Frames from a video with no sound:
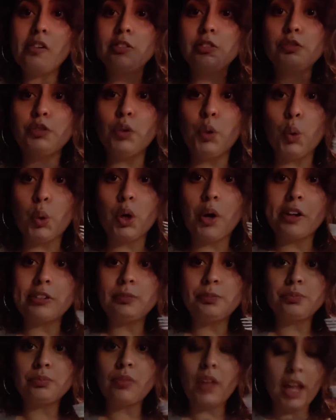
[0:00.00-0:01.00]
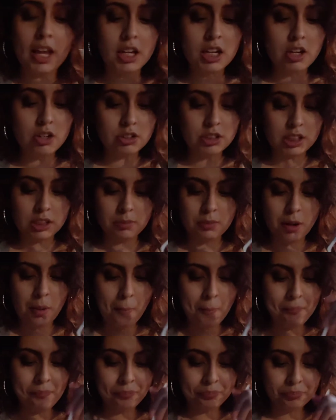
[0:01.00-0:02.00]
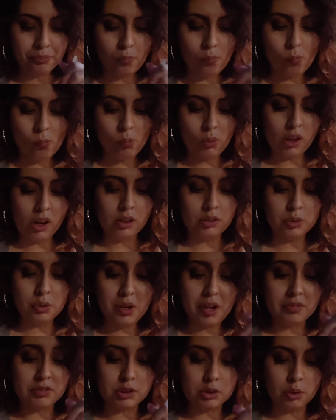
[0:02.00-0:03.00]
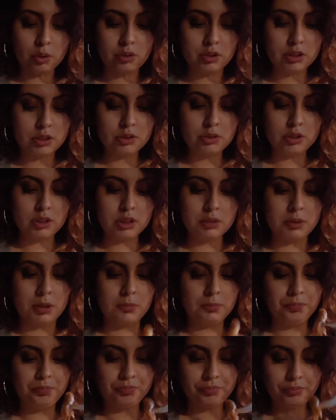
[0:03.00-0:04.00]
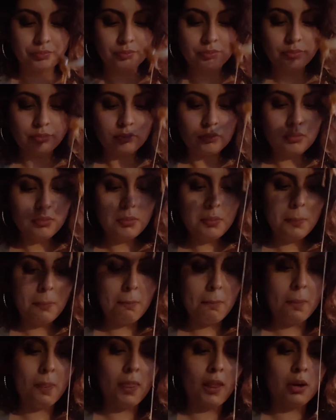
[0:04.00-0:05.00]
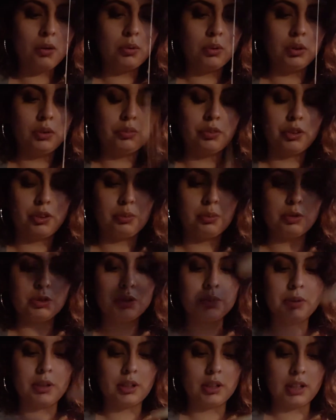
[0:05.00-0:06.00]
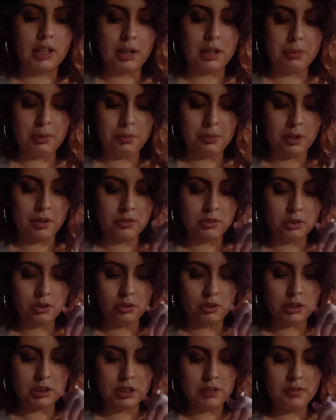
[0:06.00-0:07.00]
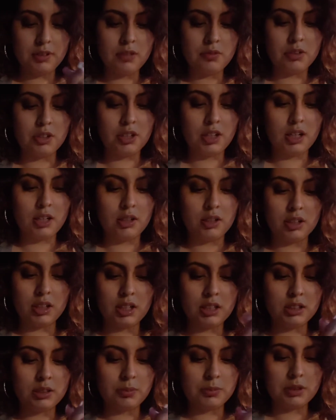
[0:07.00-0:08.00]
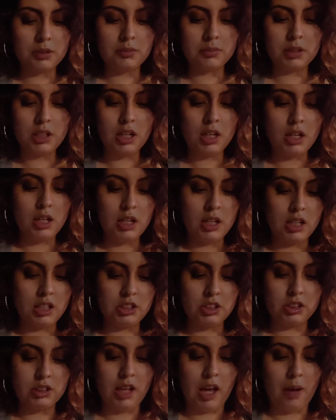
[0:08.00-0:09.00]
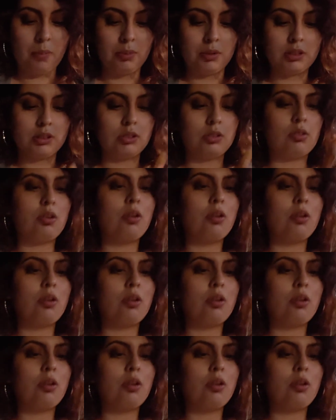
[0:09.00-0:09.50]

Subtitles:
for 8 years like me, you have stories, trust me. Well, for the most part, a lot of people have stories. Even if you're not looking, sometimes it just happens, you